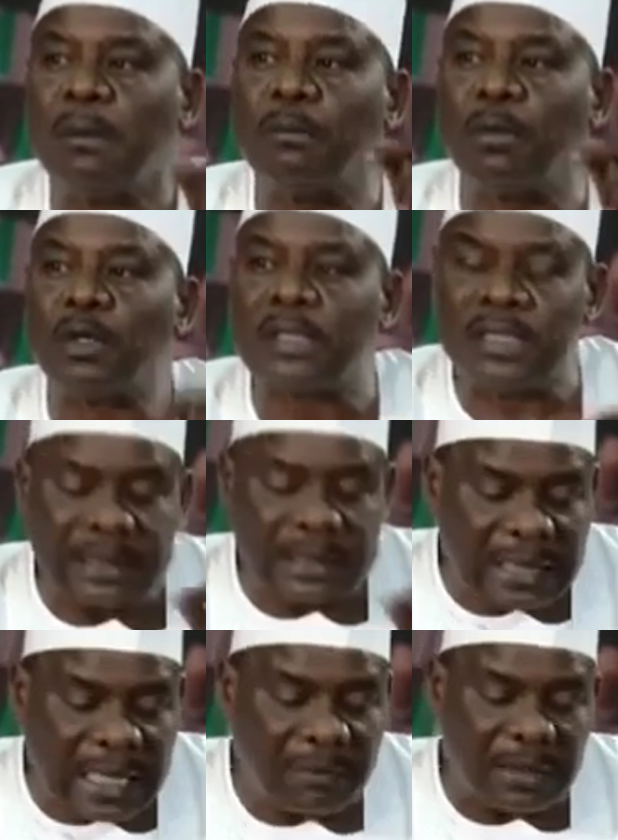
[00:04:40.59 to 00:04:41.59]
But this
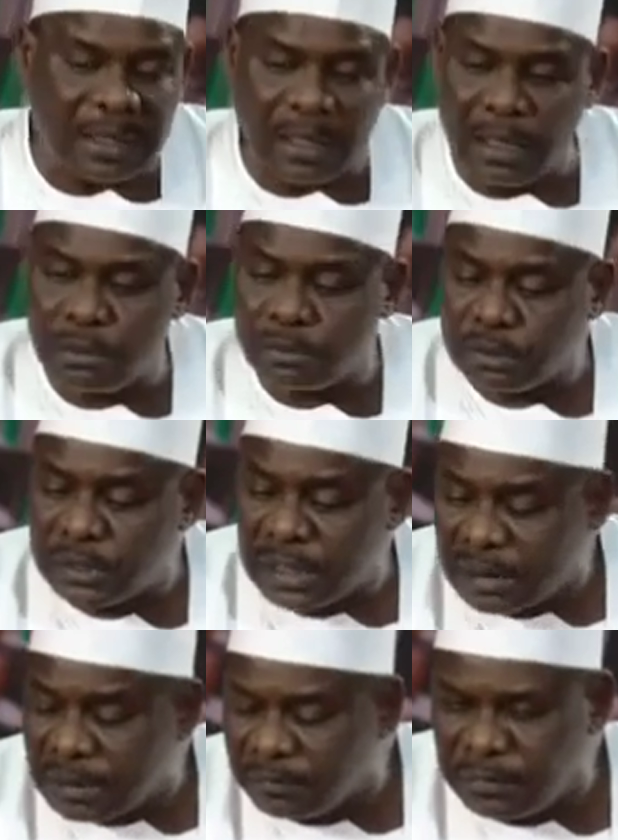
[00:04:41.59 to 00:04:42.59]
time around,
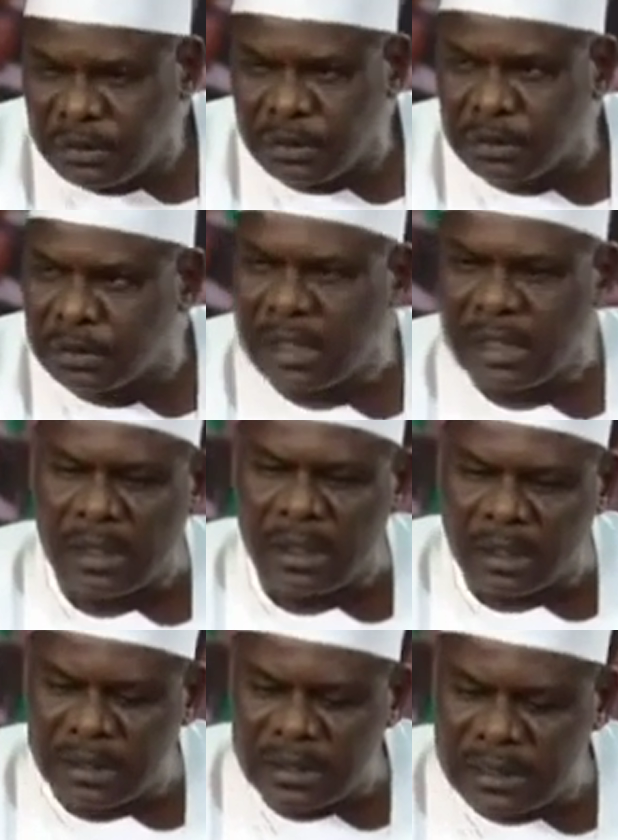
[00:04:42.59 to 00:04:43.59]
check the figures.
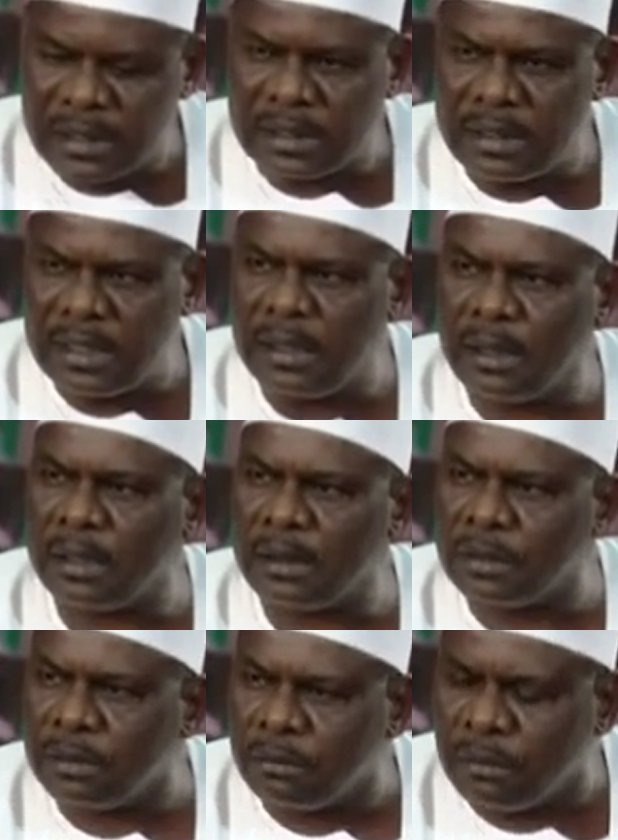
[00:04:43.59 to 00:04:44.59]
Recently,
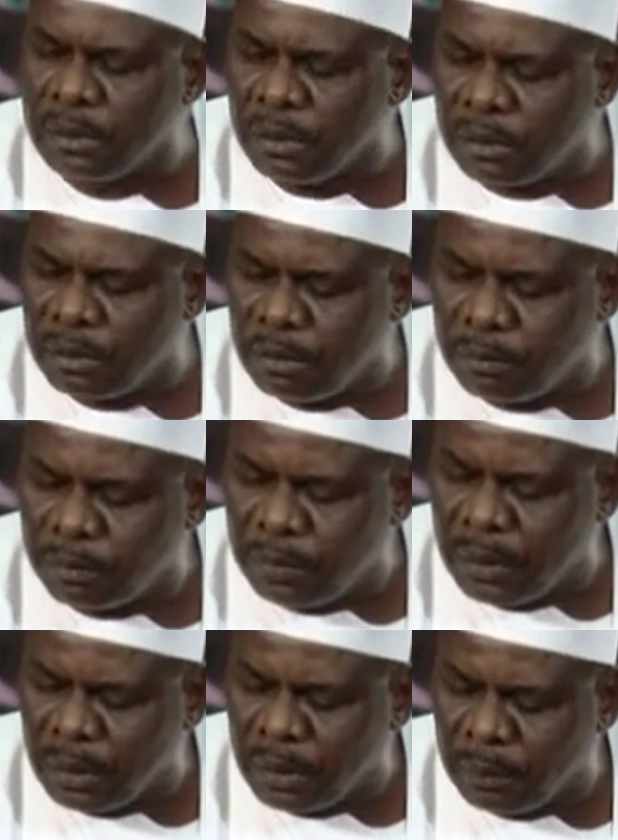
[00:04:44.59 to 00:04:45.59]
you know,
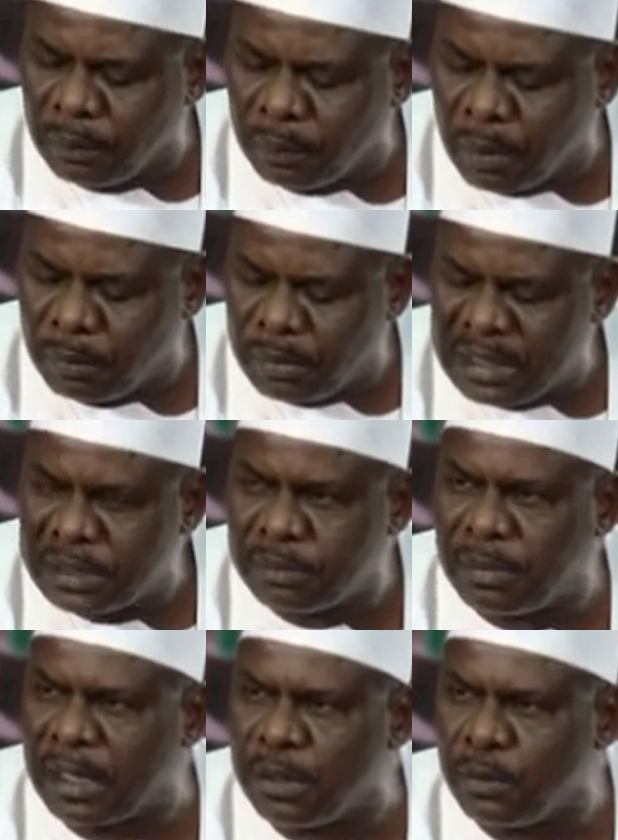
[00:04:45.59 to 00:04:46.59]
published
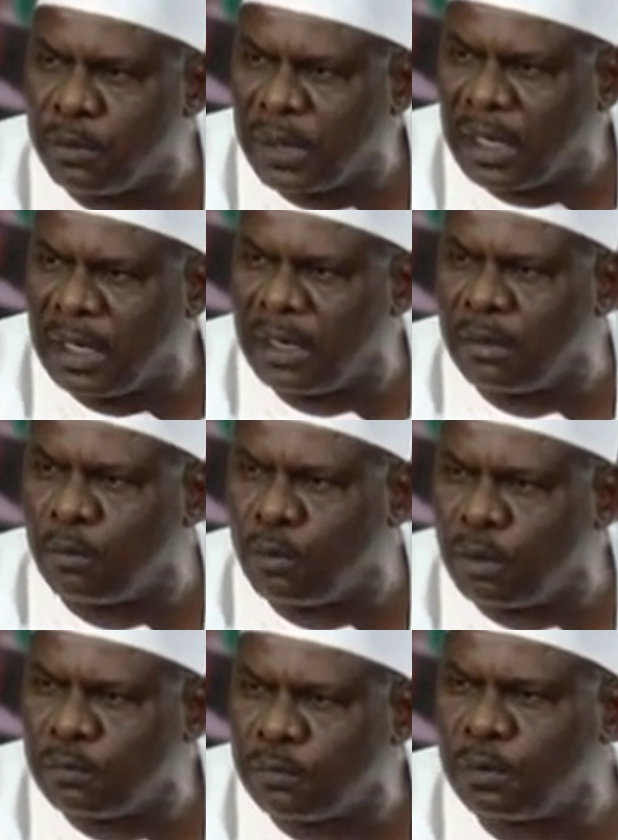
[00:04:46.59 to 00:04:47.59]
by UN,
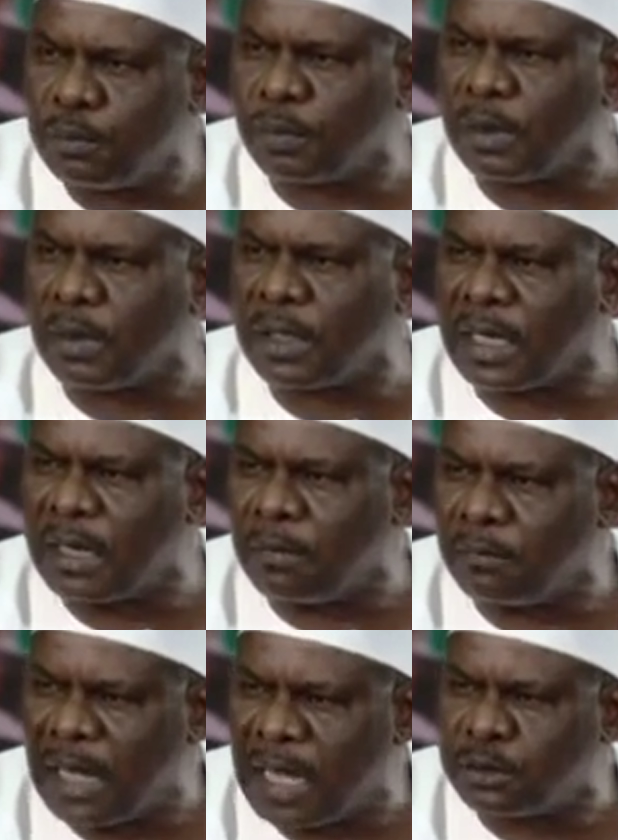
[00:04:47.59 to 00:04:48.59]
World Food
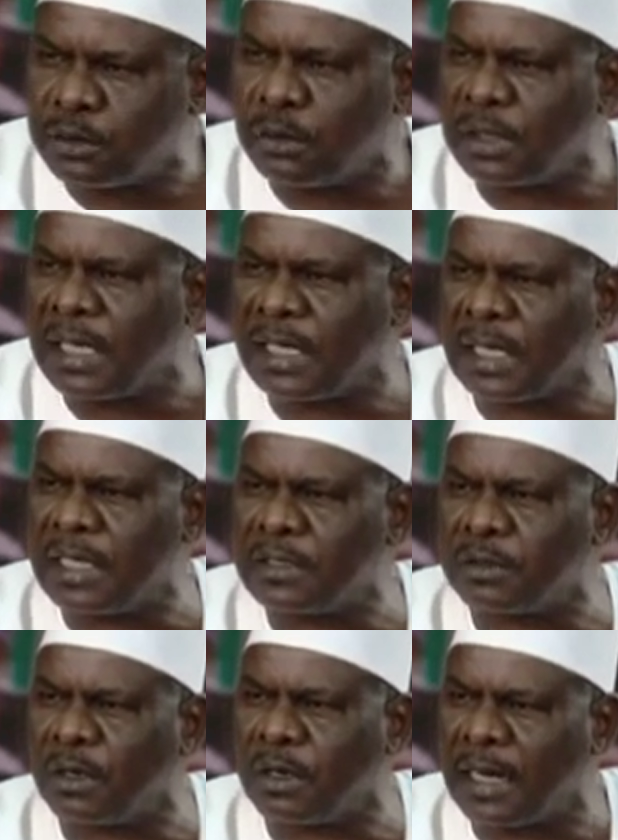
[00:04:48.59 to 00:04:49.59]
Program, Action Against
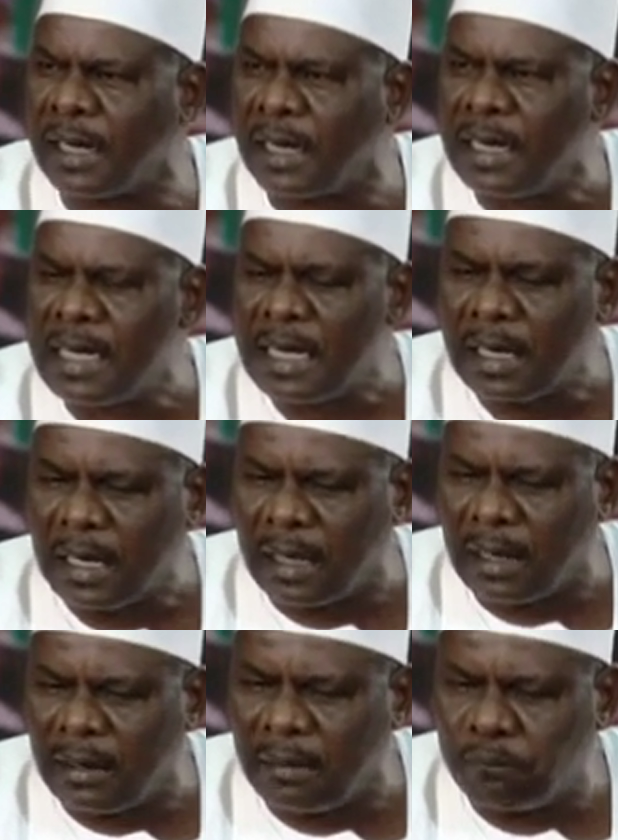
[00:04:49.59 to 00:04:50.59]
Hunger,
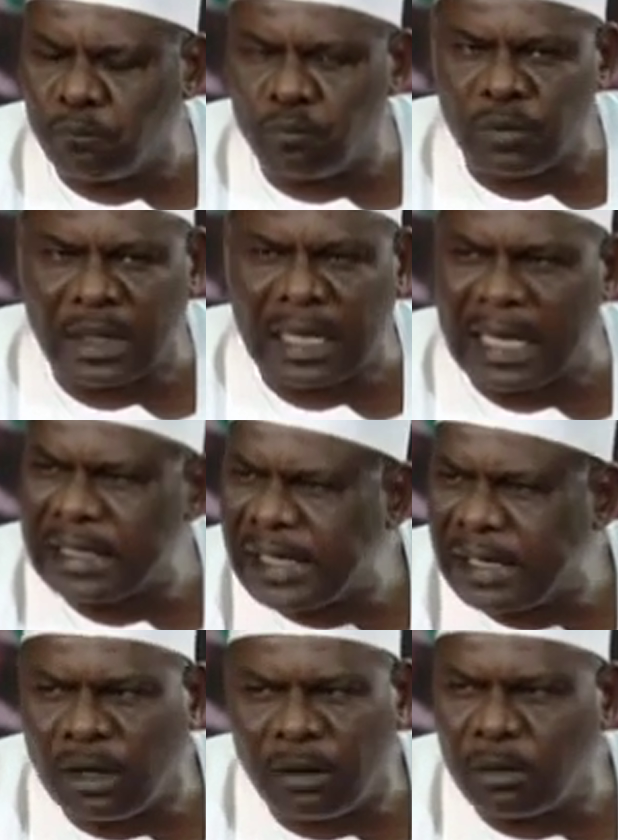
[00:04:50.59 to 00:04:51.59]
um,
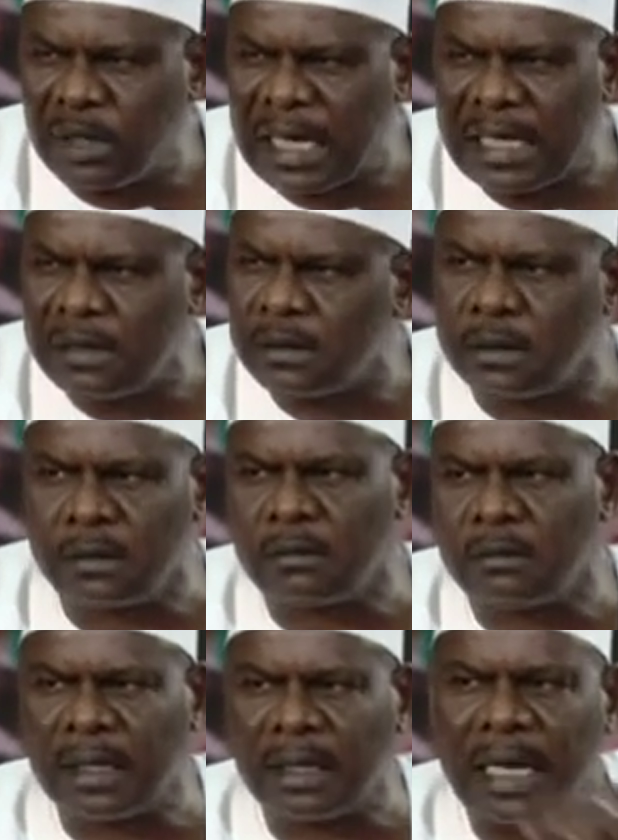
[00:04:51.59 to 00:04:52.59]
harmonized,
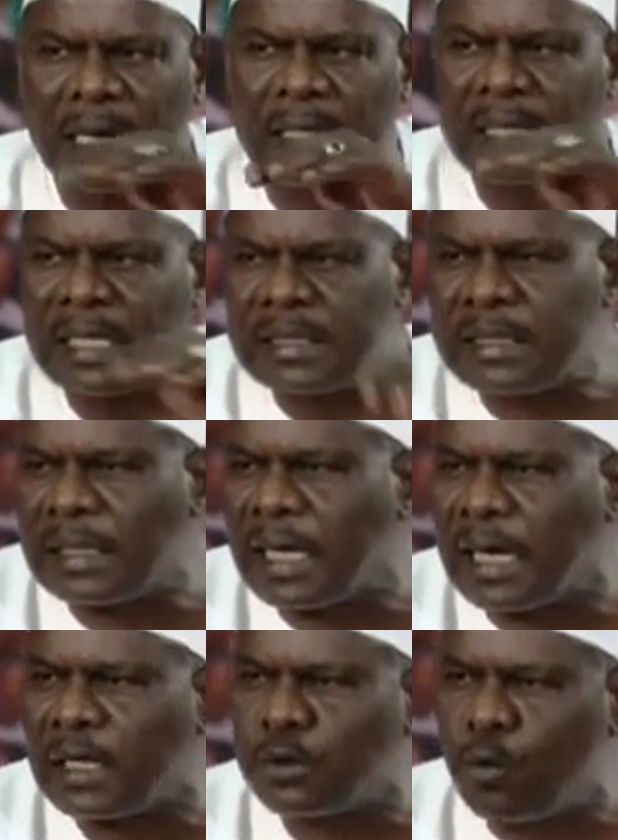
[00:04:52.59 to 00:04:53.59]
they rank
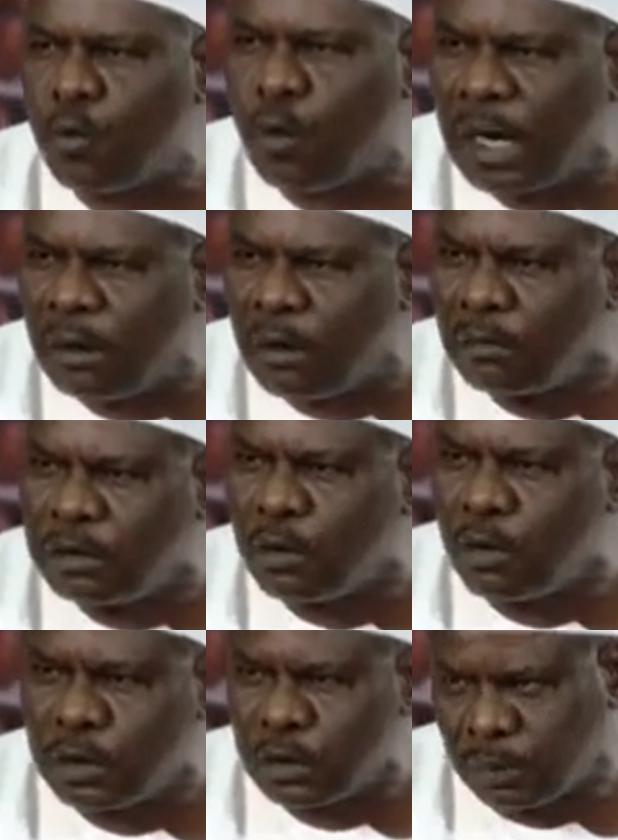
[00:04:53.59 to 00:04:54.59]
Nigeria as one of the
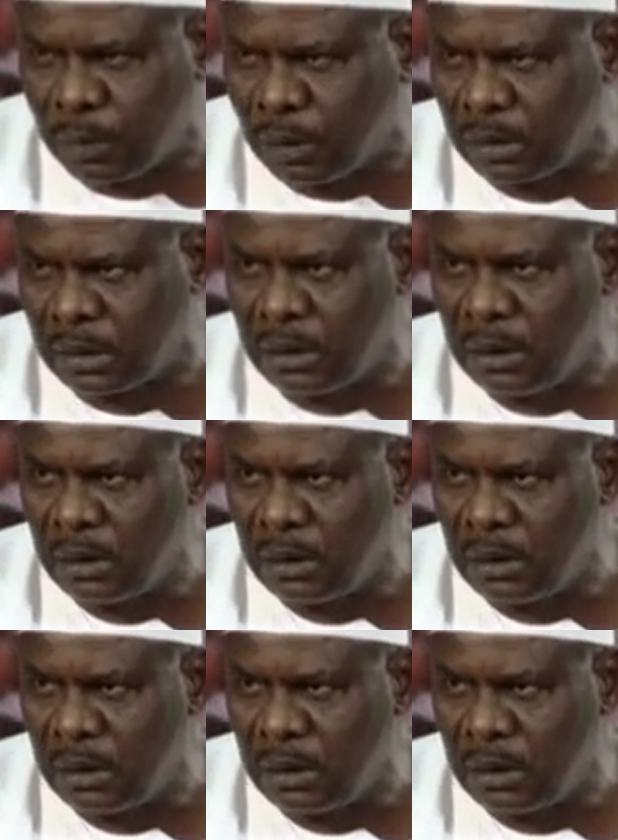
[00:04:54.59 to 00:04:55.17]
hotspots.